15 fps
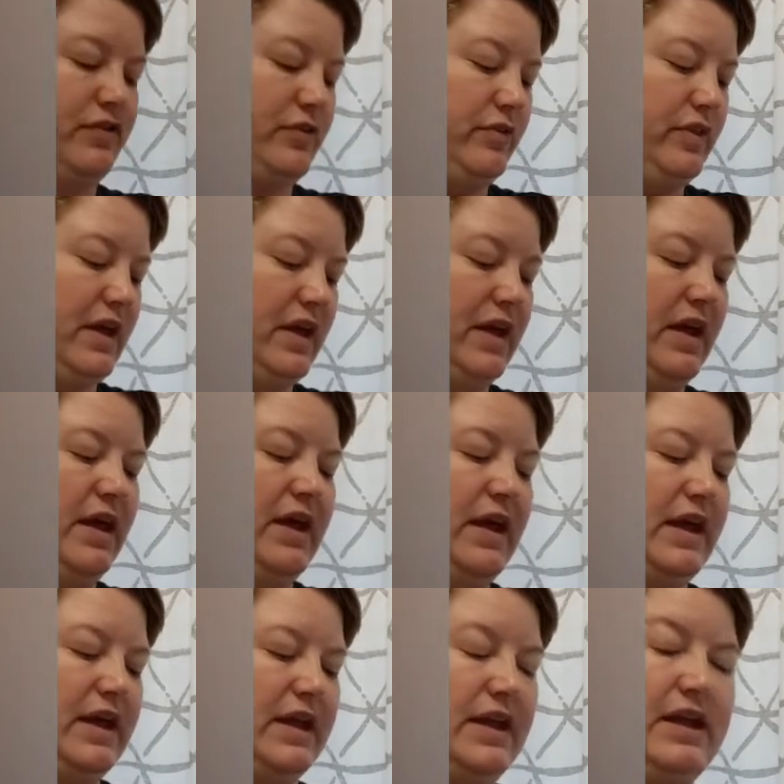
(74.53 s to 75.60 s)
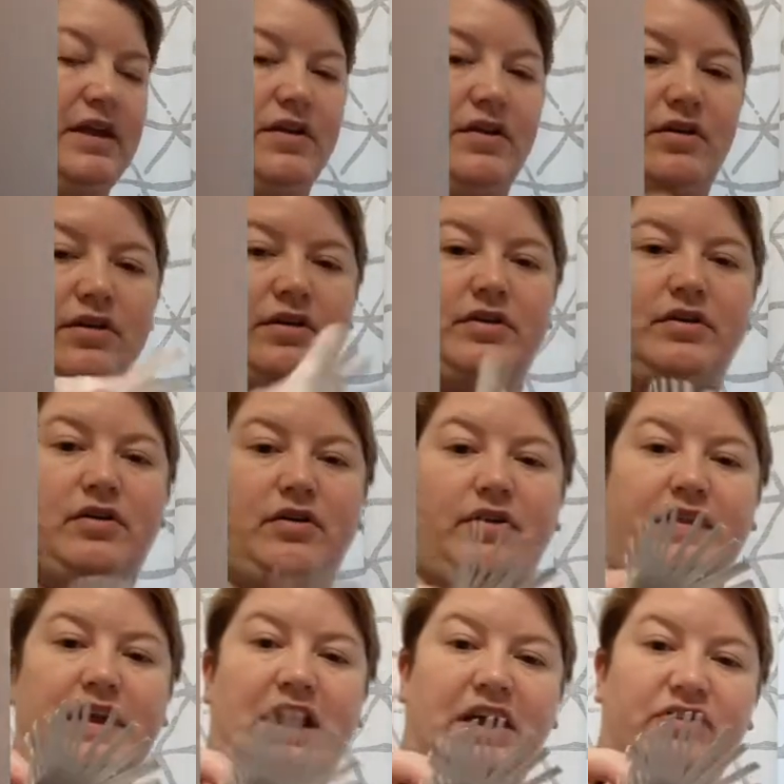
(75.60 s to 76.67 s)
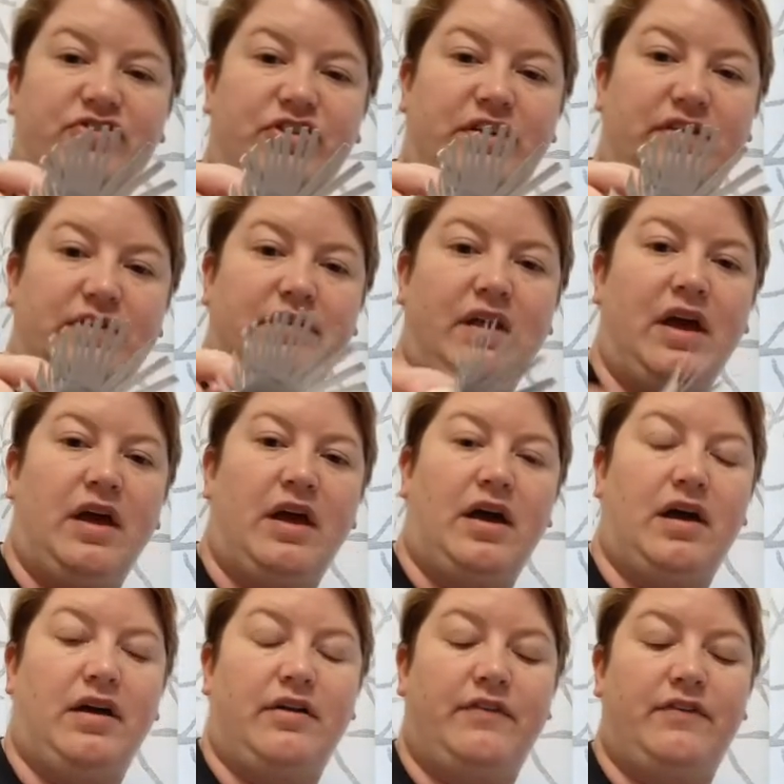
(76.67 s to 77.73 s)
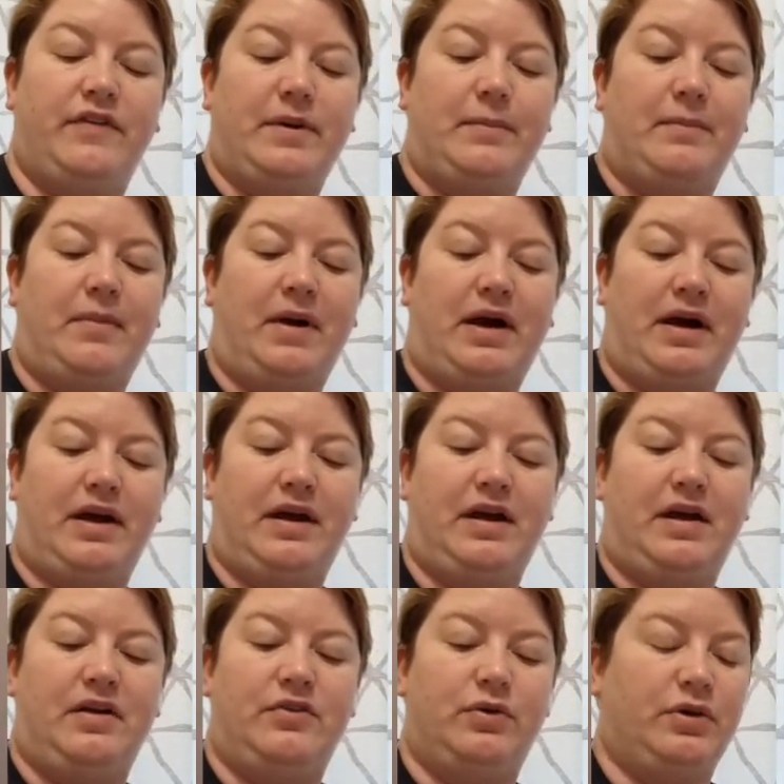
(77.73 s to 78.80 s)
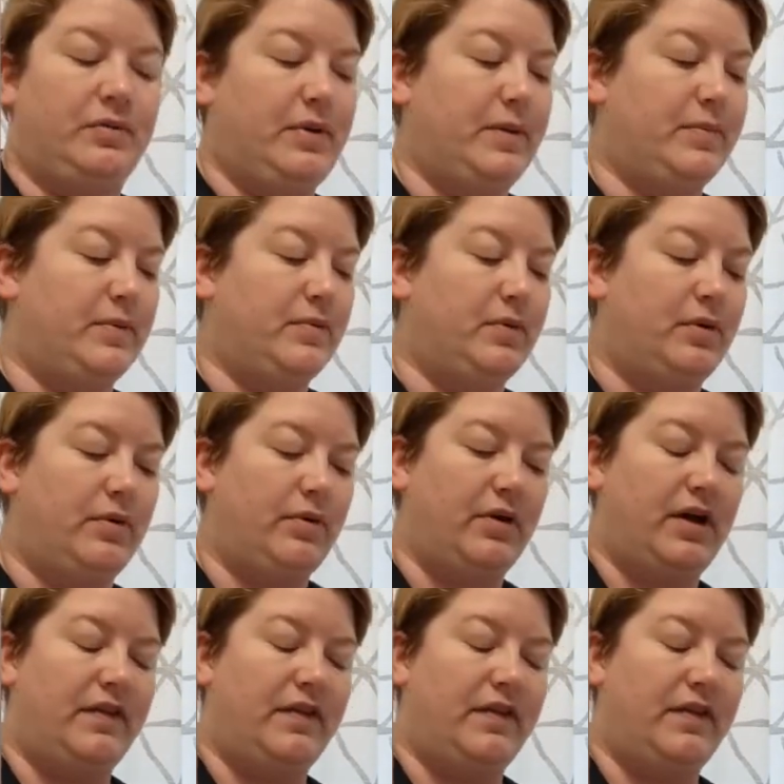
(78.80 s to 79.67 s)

so that it can get on all the edges of my toilet paper roll.